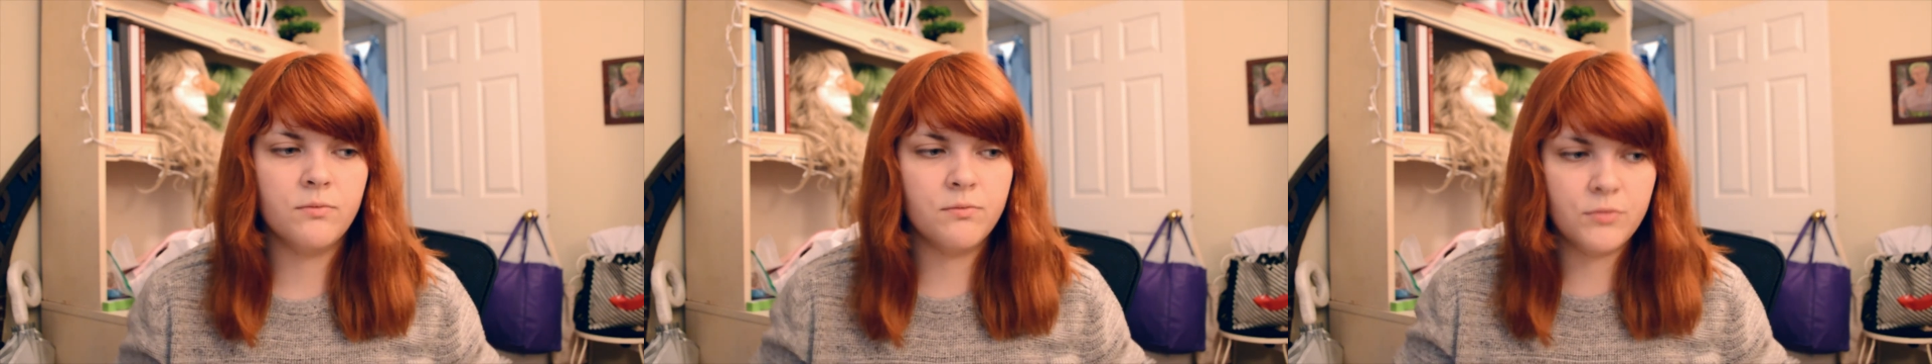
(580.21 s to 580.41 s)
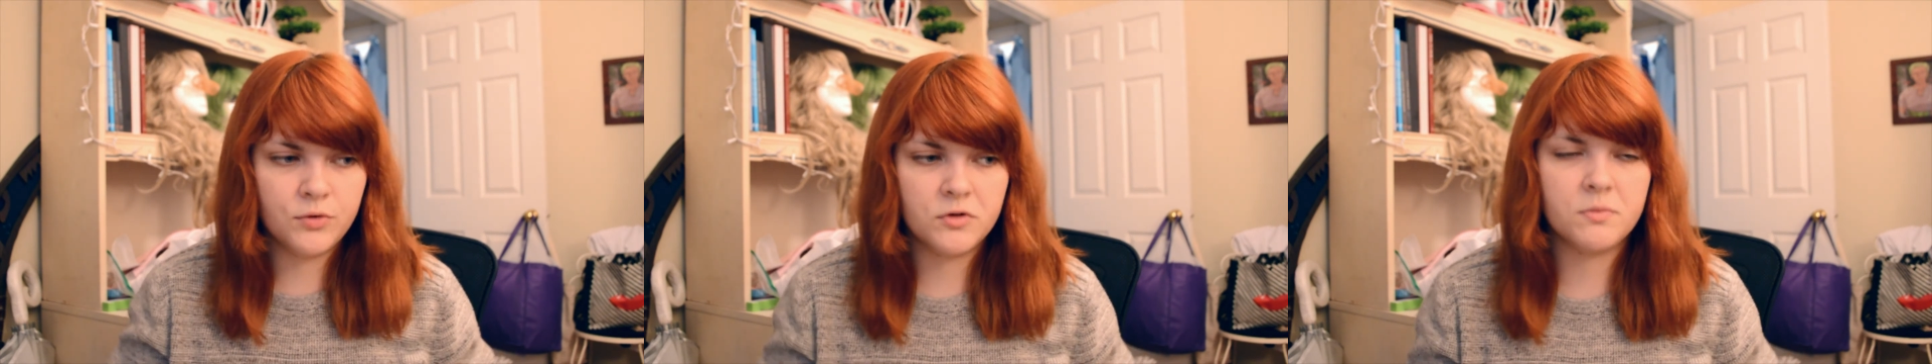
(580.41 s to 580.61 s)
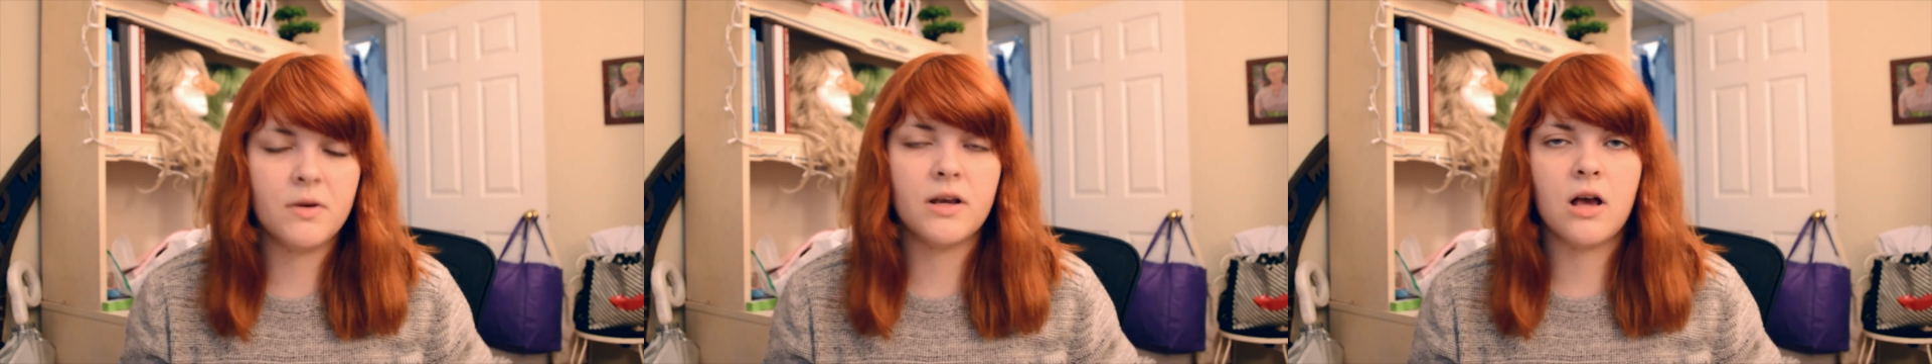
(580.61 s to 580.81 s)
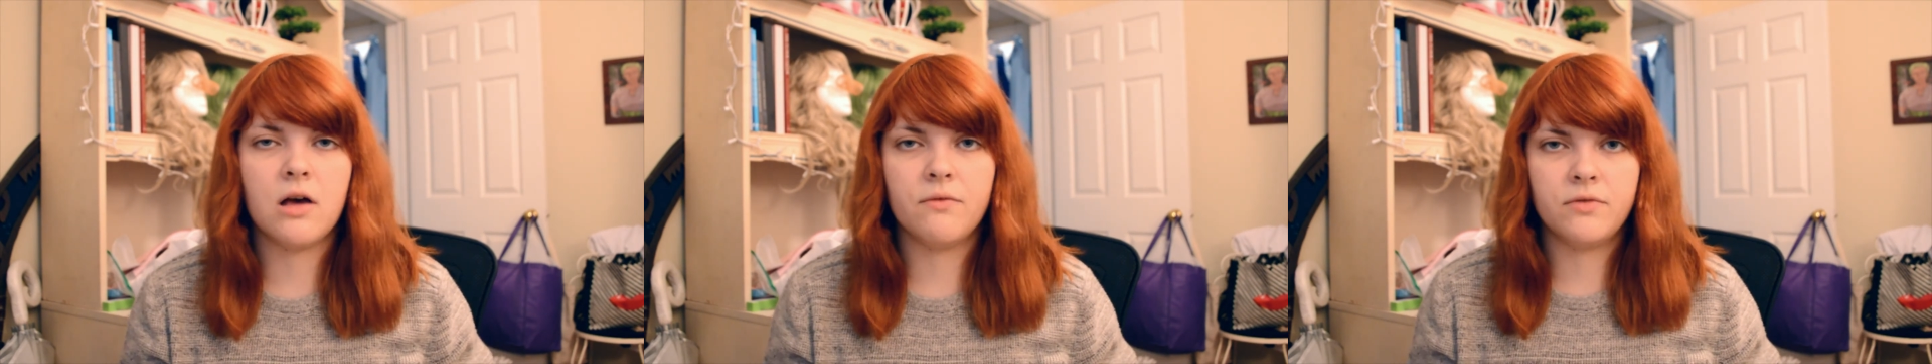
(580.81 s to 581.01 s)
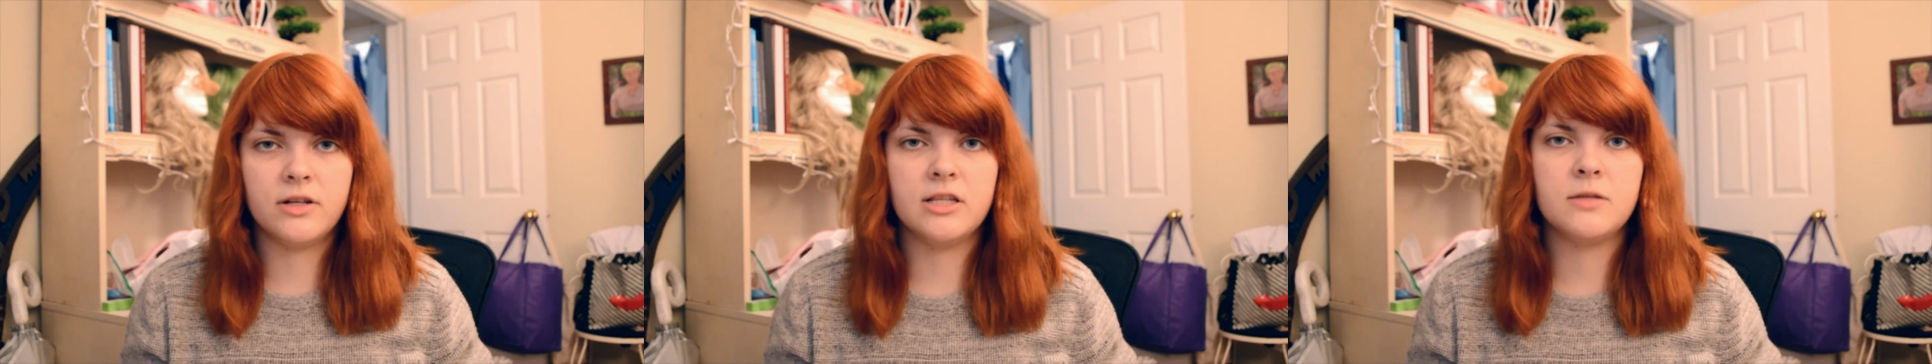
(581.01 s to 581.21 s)
boost my
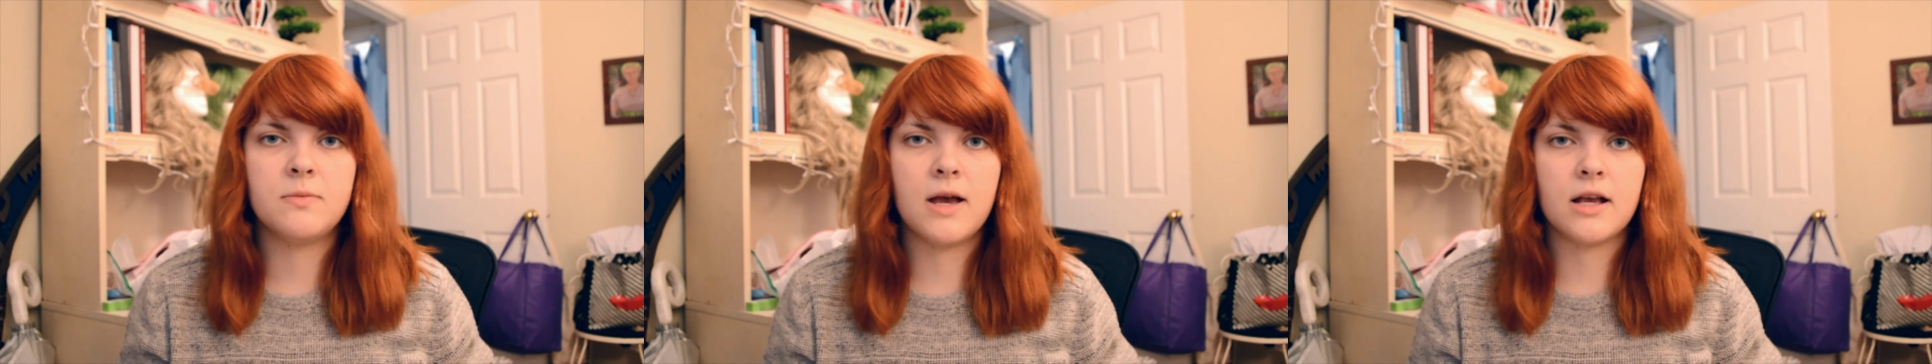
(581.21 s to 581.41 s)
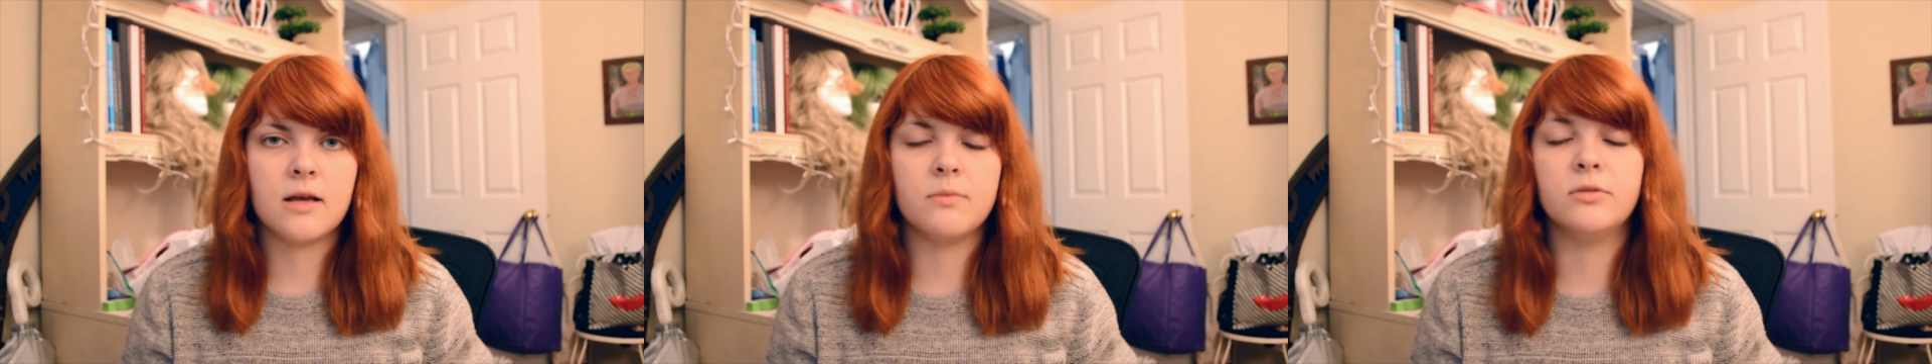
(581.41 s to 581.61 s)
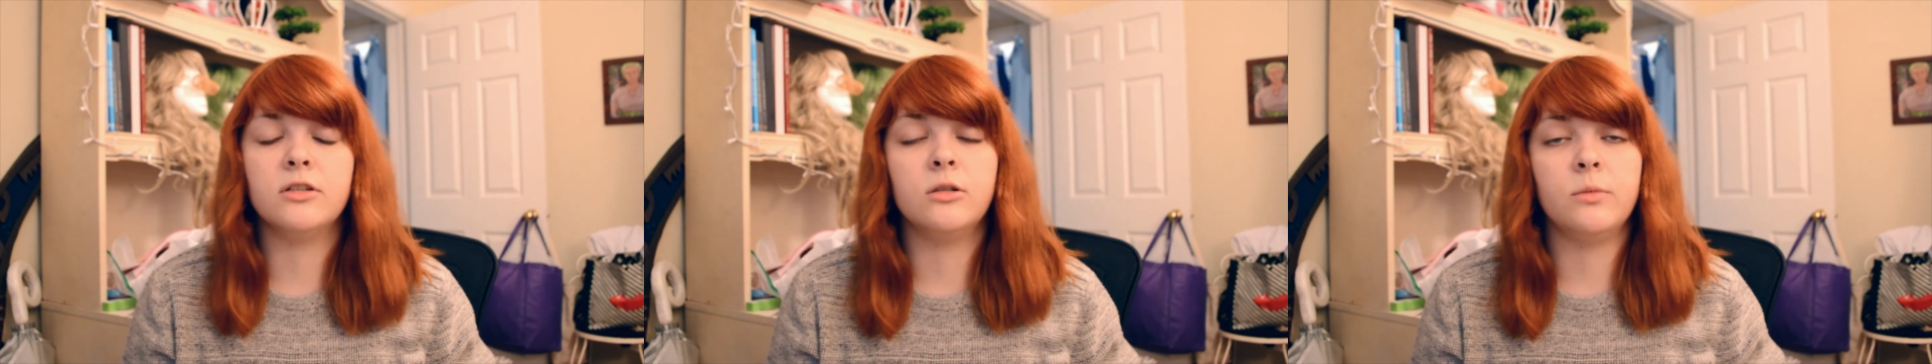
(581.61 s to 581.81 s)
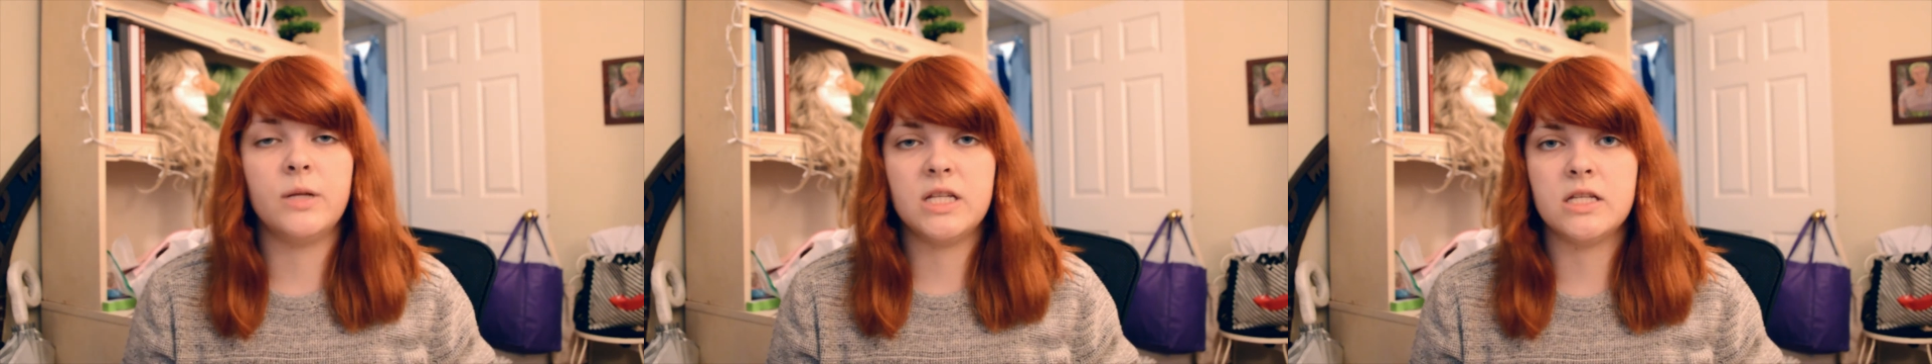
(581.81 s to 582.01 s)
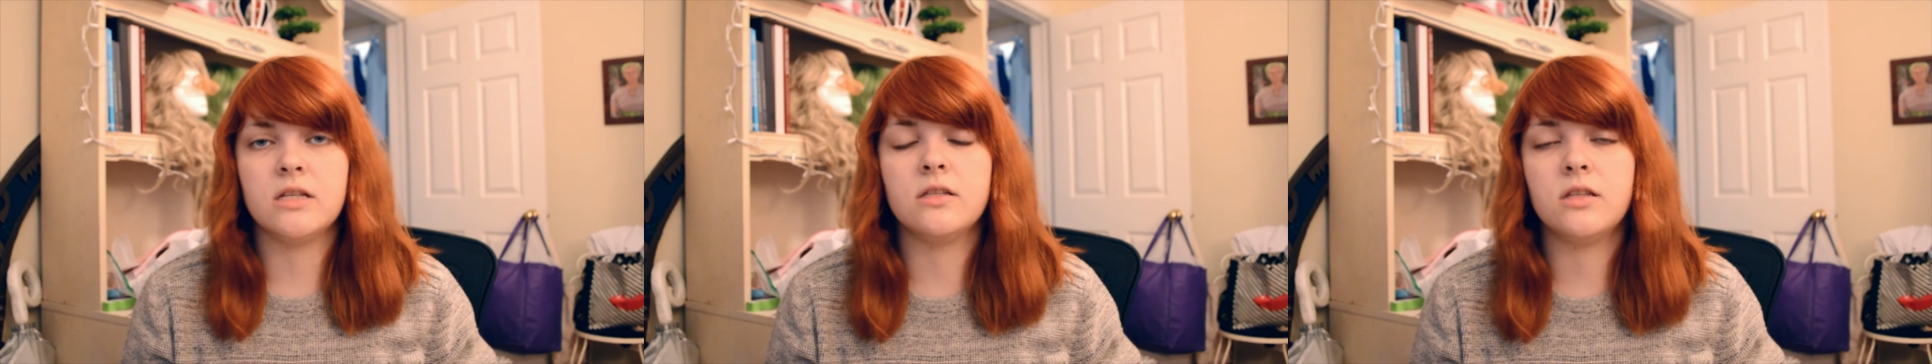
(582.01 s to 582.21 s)
confidence back up a little
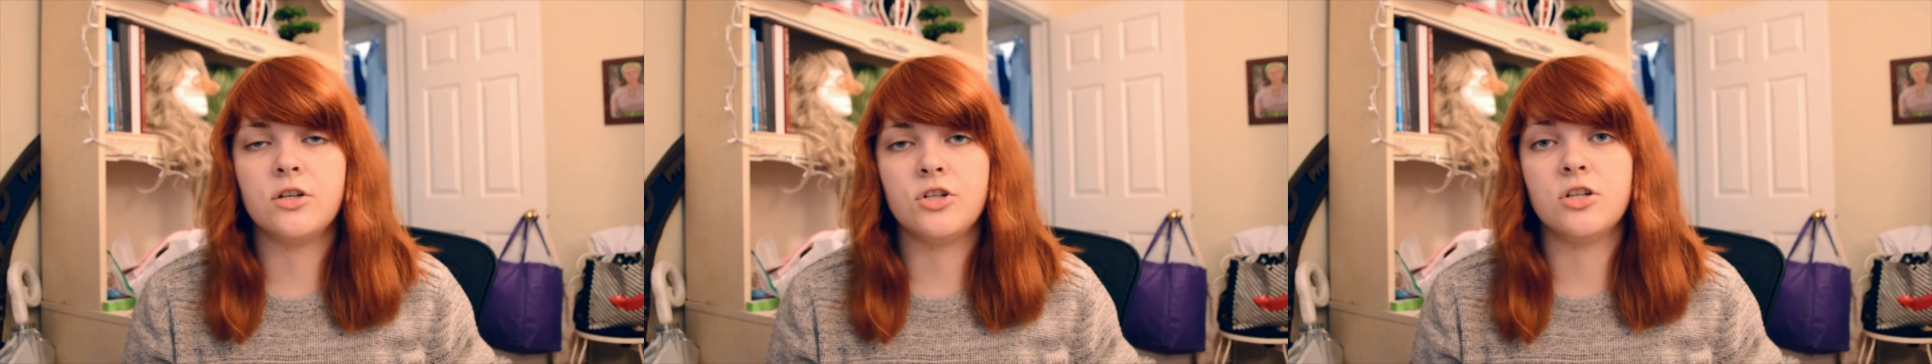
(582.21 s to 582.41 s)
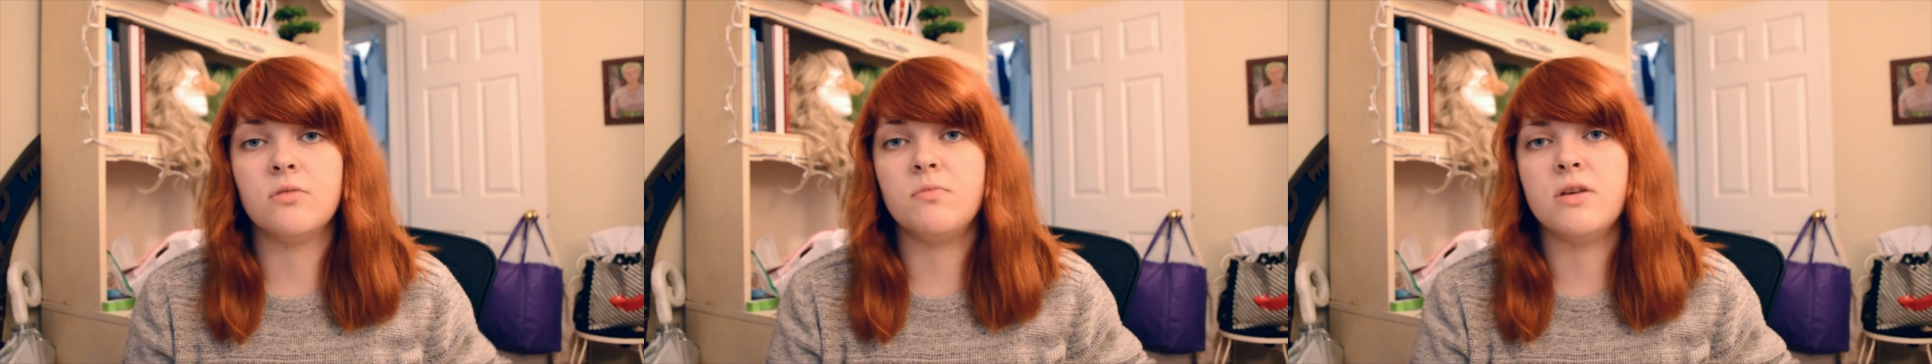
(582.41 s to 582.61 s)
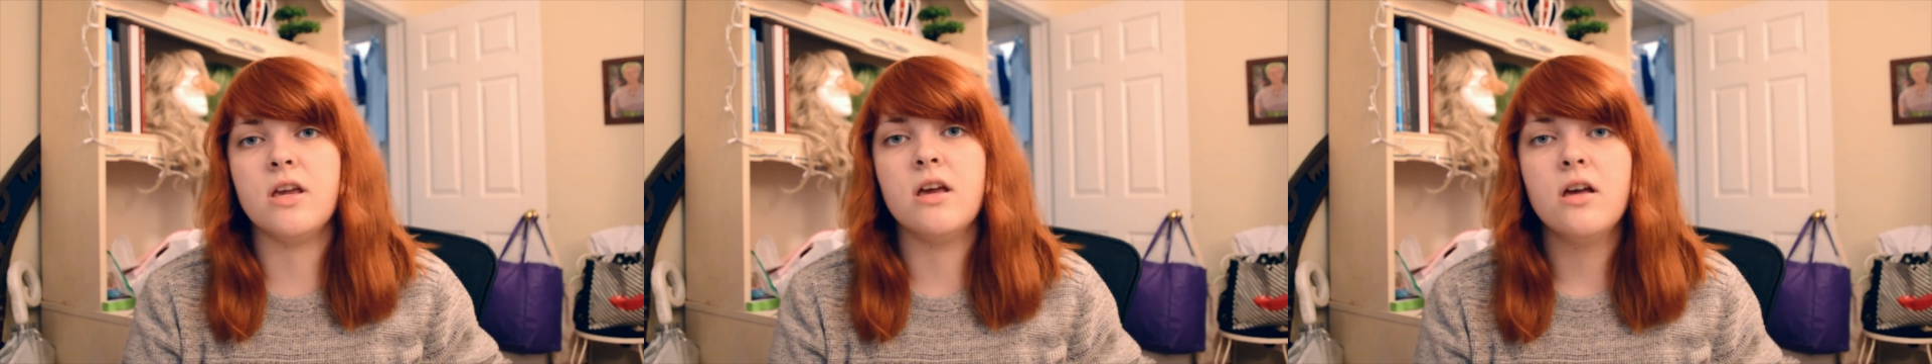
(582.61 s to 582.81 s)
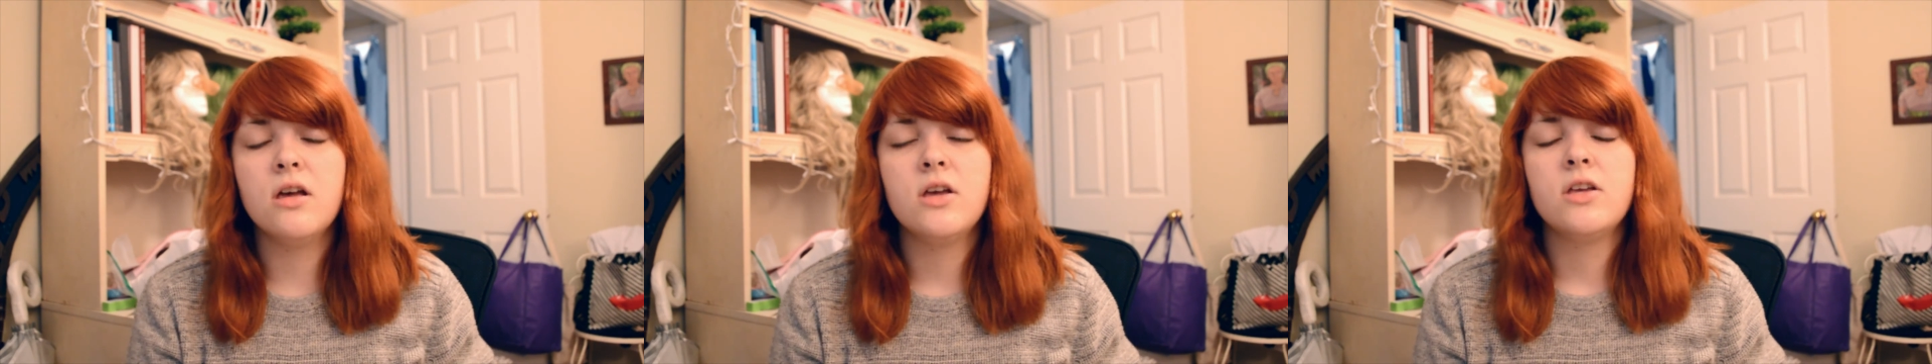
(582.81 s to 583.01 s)
bit, since they should be